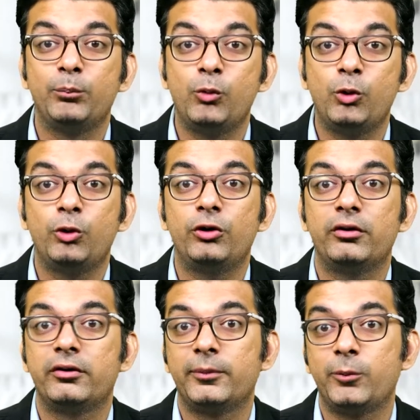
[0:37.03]
more
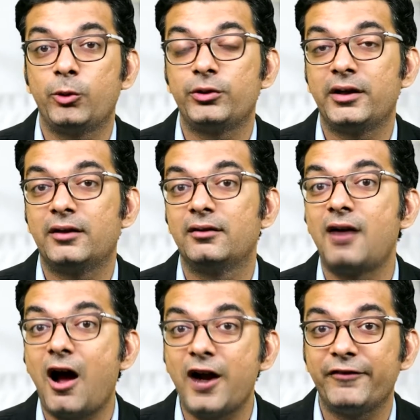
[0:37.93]
robotic,
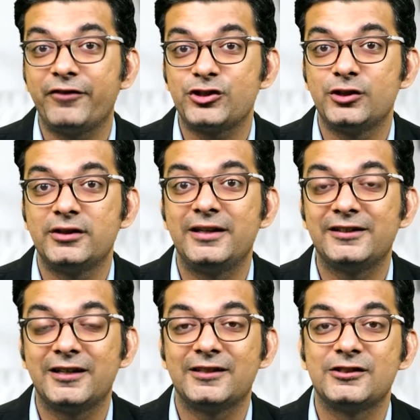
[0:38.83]
artificial
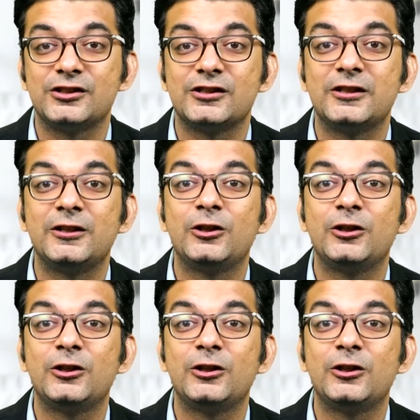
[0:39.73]
intelligence